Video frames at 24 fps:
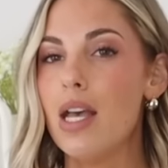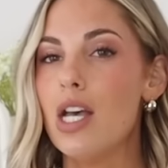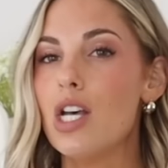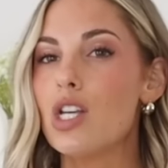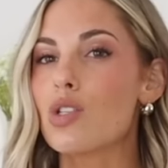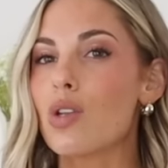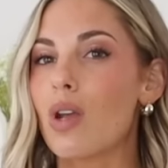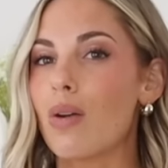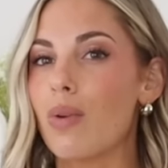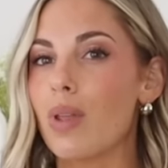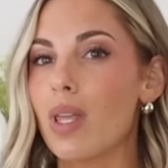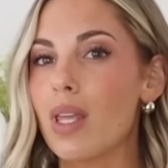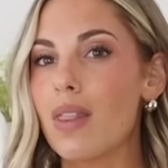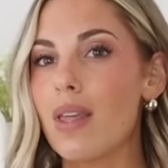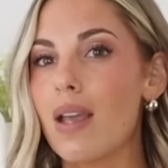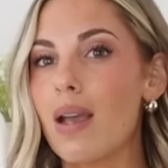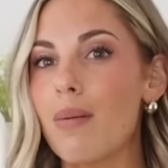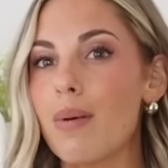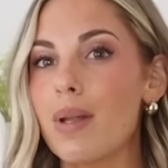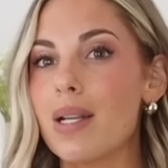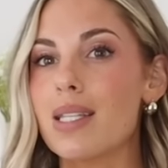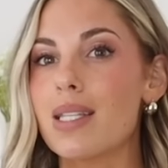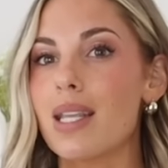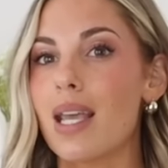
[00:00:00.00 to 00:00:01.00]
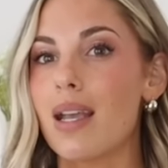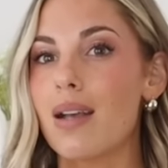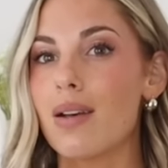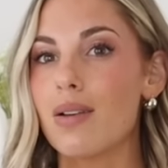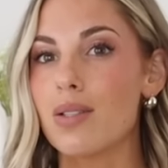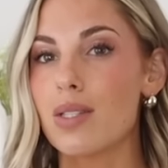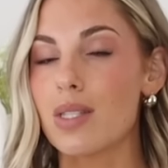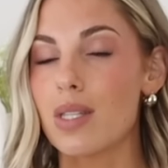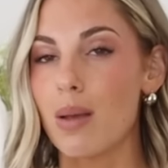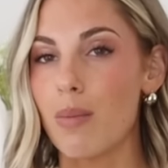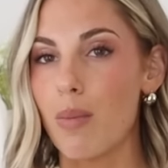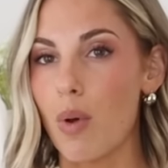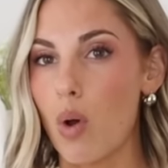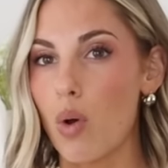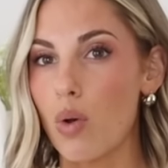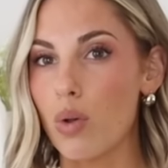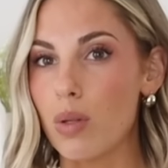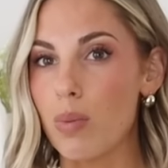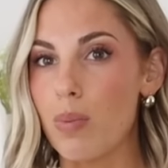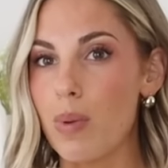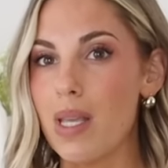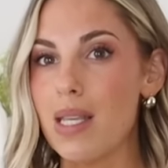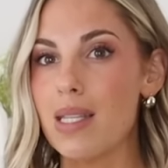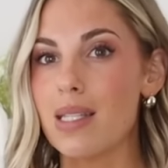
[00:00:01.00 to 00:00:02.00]
So I really think I'm going to cycle some
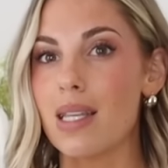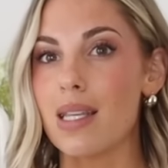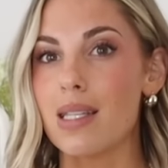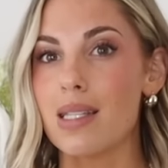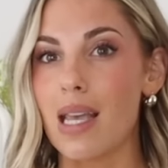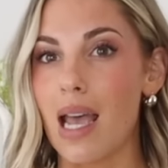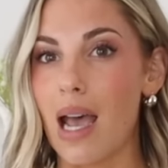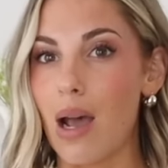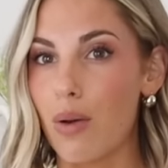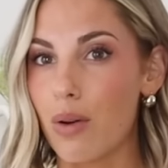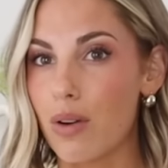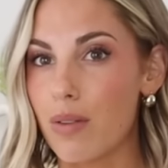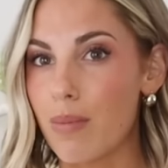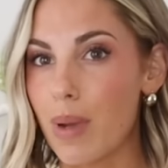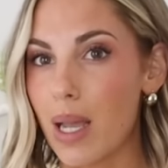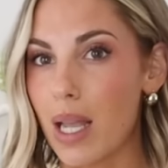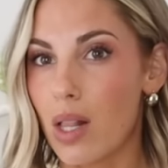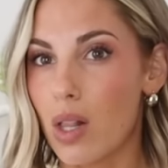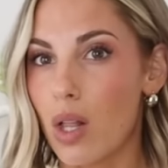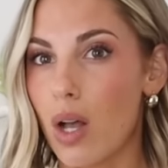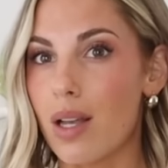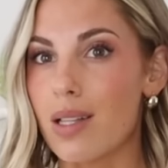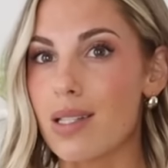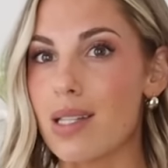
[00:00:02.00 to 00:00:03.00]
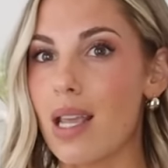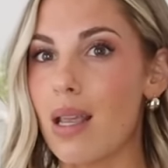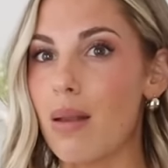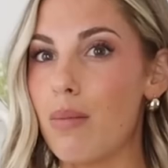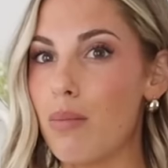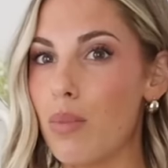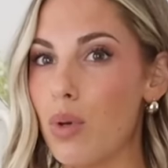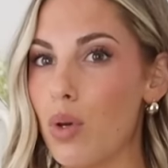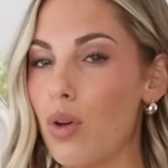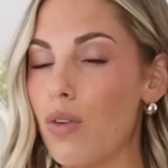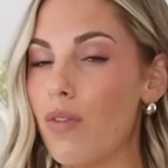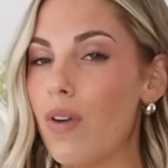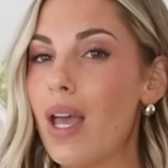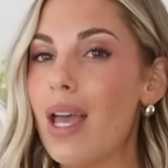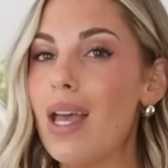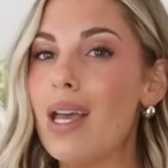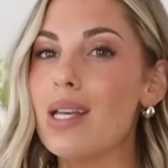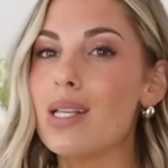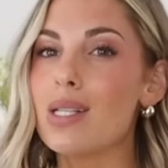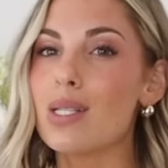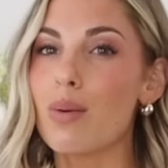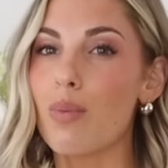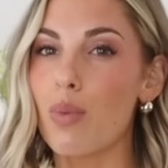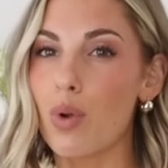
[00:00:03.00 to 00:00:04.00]
old pieces out of my closet and move
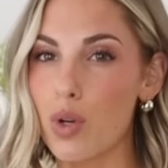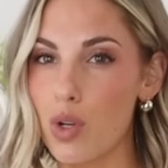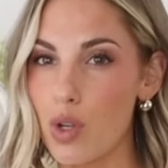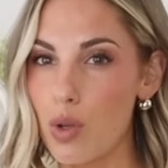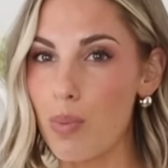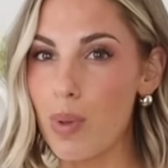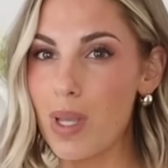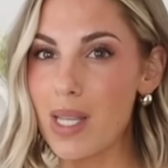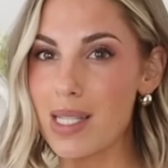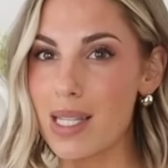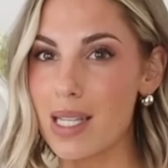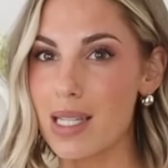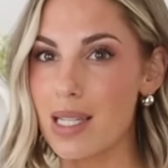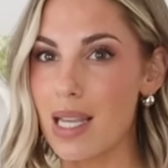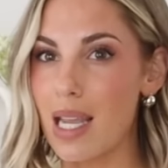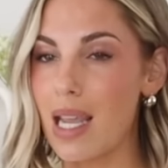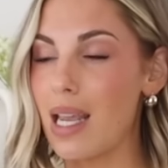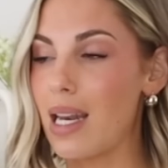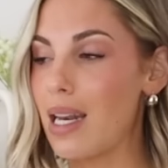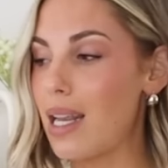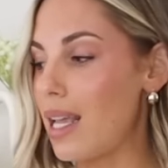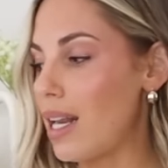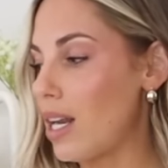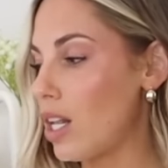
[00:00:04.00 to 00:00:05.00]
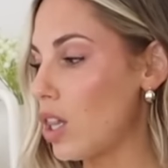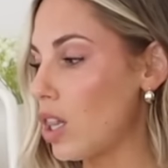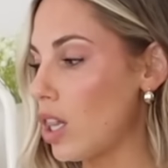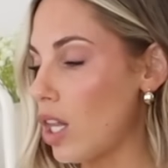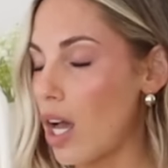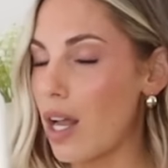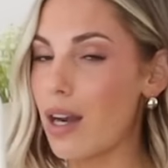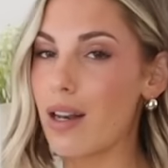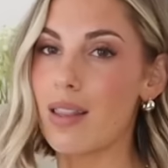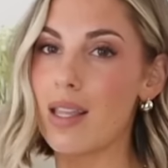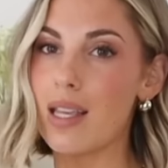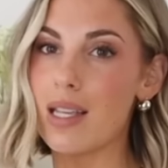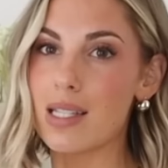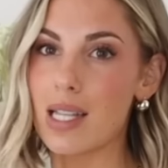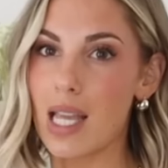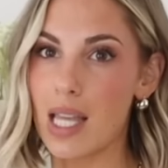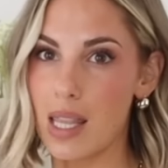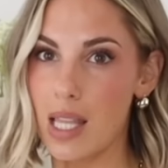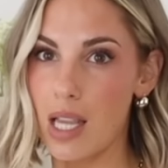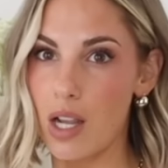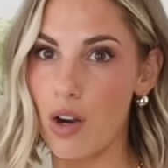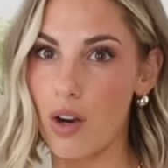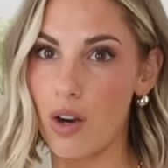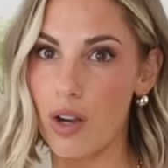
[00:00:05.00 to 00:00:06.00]
some more new pieces in. And a lot of these, I
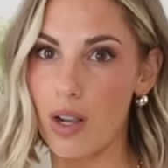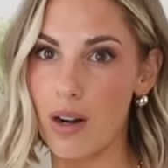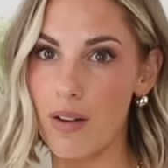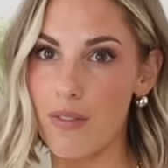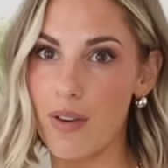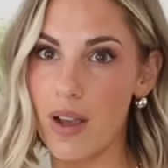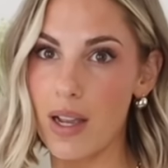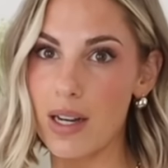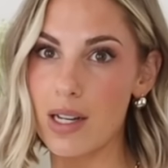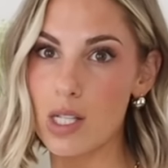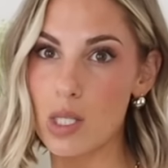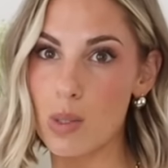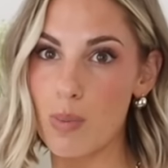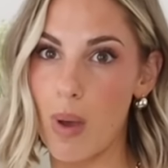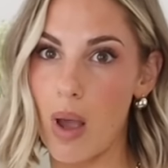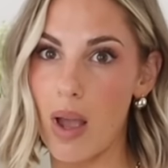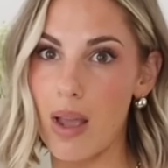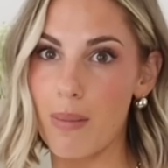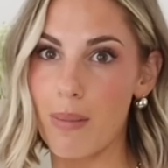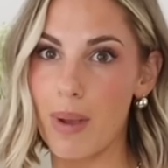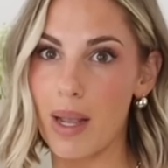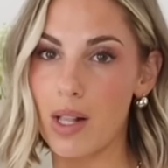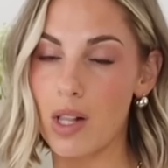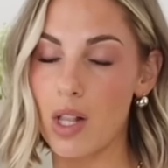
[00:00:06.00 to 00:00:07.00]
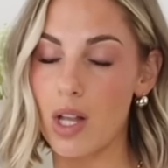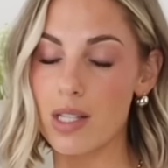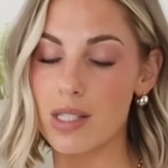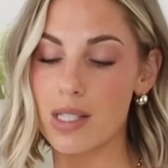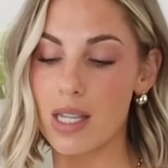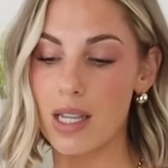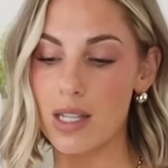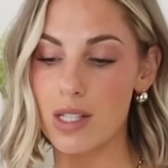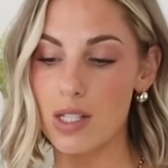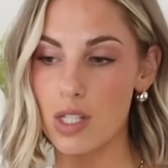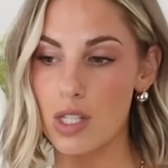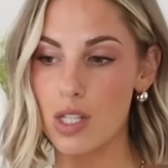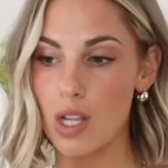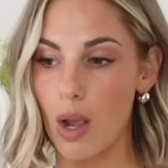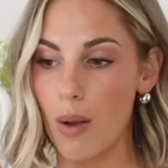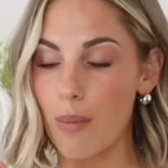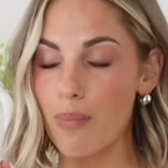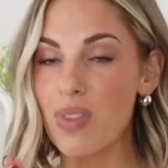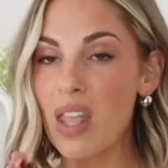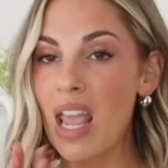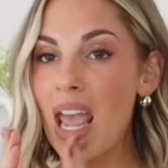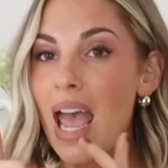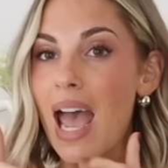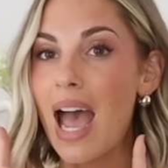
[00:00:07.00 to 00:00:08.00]
think, are going to find a spot in my closet.
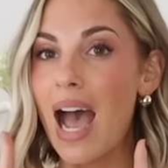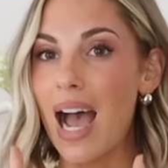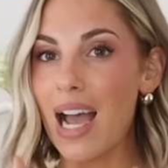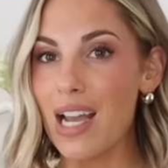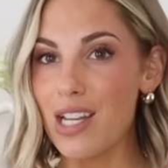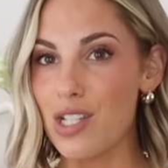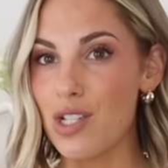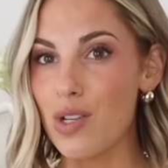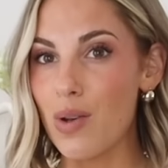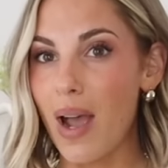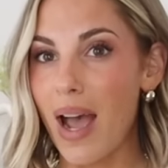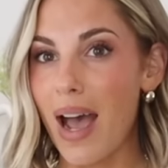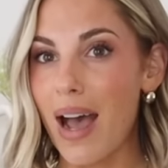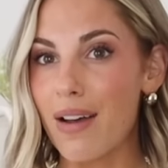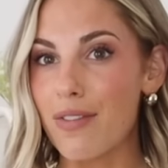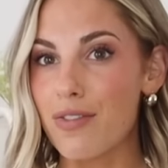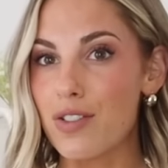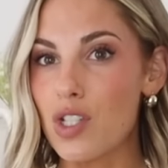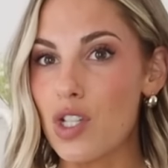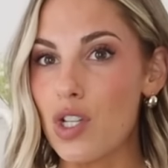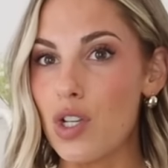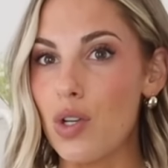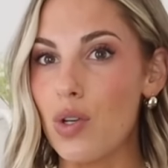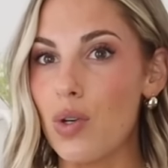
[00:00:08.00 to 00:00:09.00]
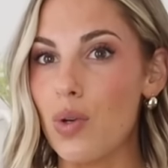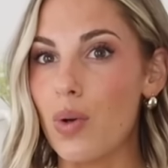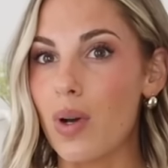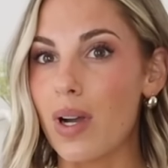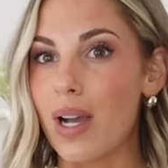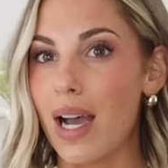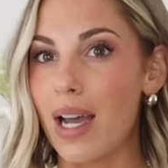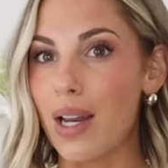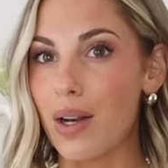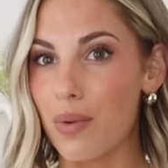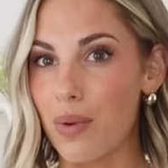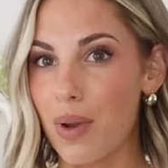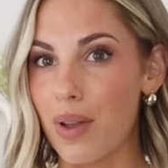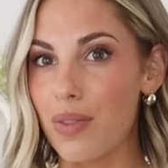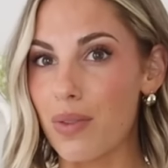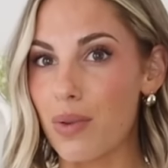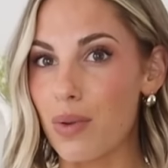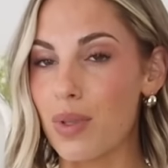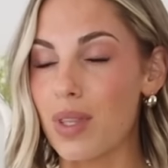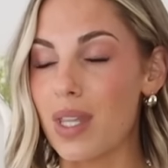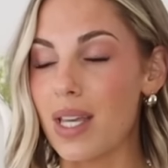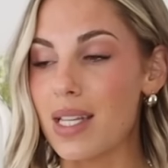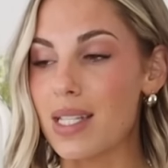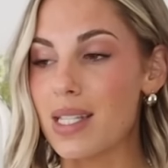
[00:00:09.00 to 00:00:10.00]
So I do have to kind of run
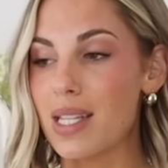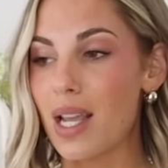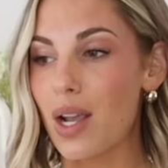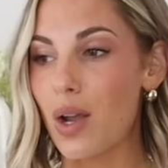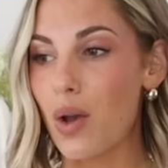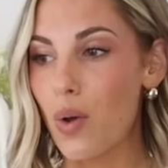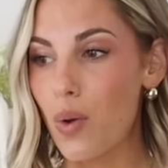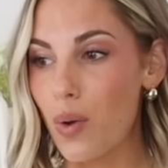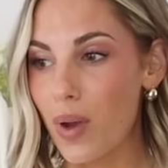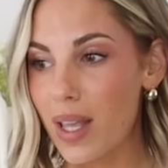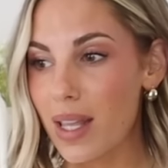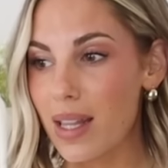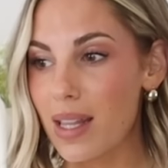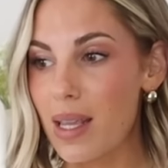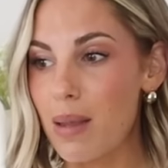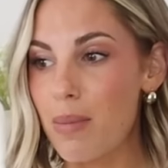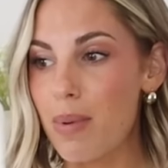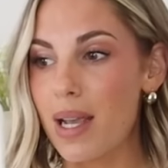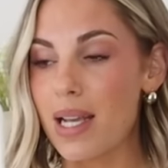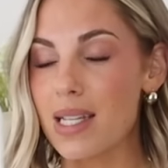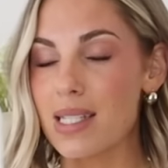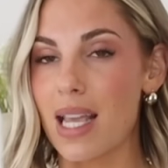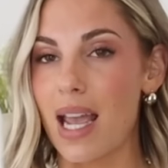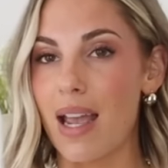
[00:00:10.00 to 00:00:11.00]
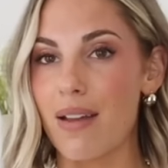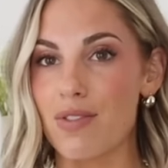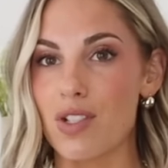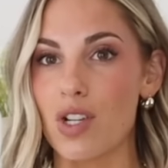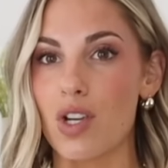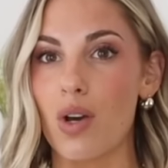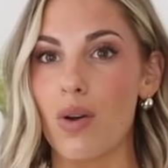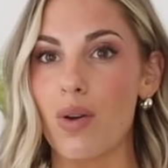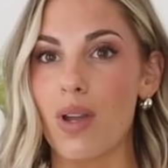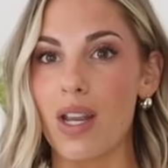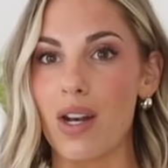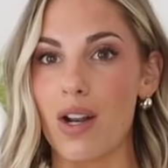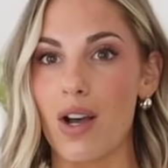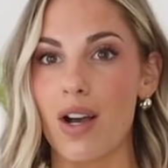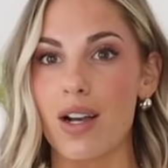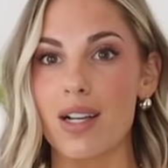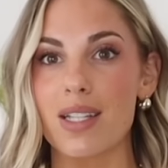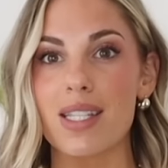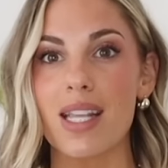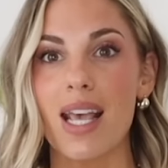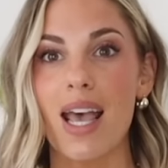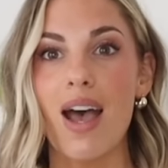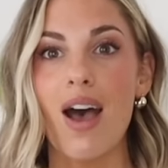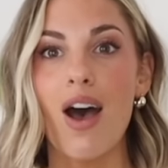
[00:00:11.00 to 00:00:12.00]
through this quickly because I have to go get
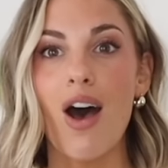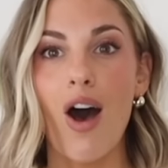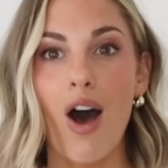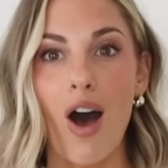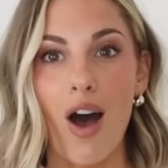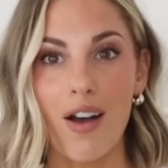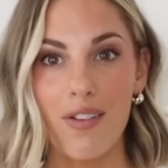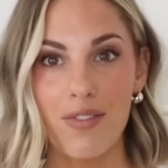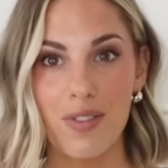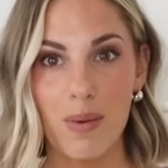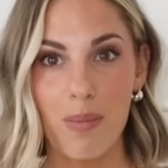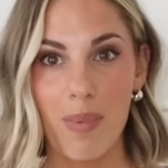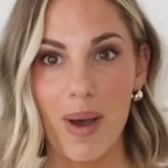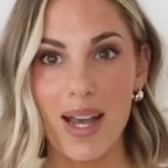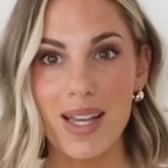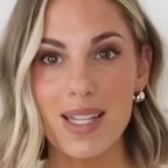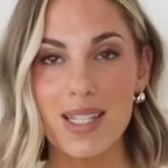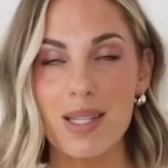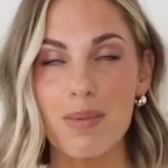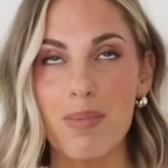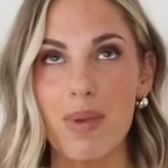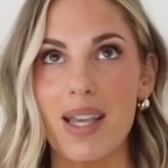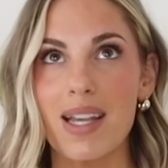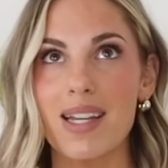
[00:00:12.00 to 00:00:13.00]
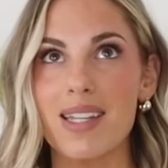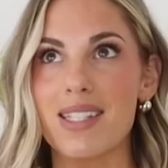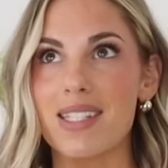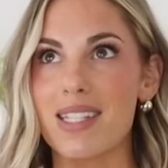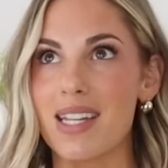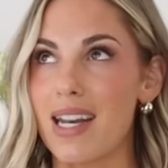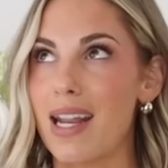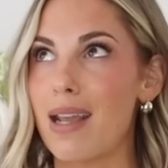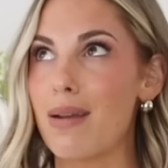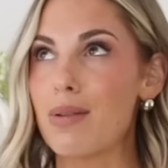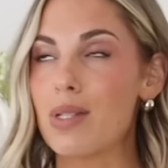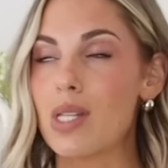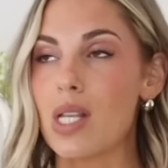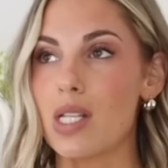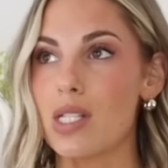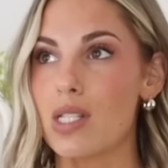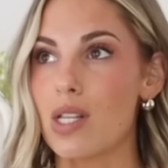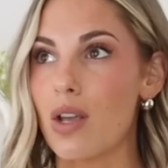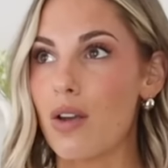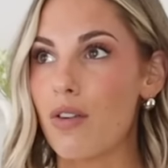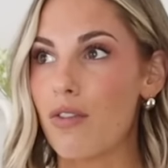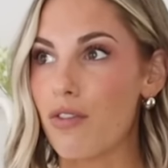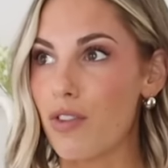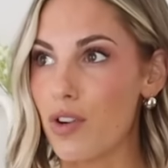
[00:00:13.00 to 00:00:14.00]
Knox off the bus because today was
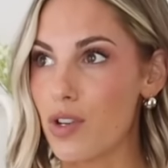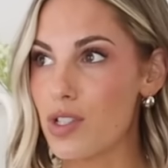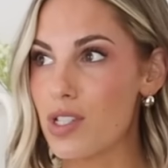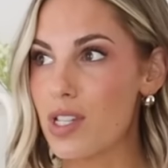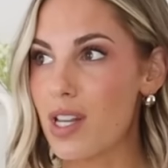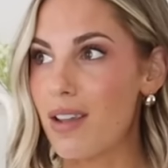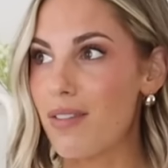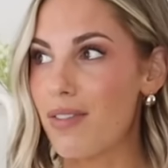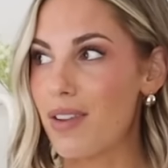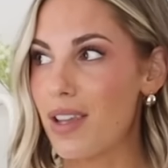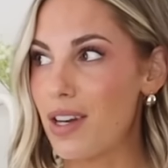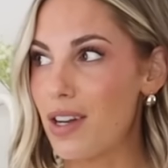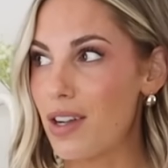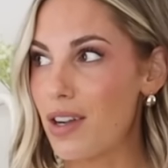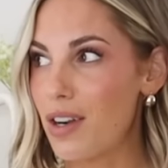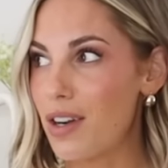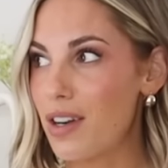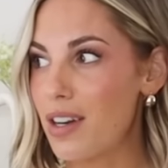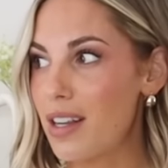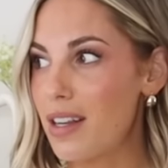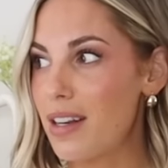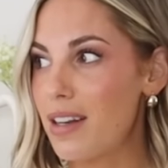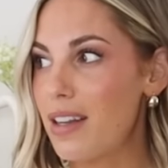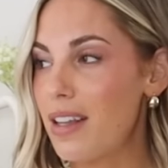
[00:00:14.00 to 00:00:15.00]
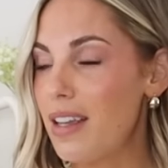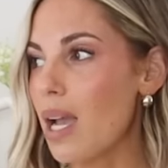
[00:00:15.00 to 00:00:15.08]
his first day of kindergarten.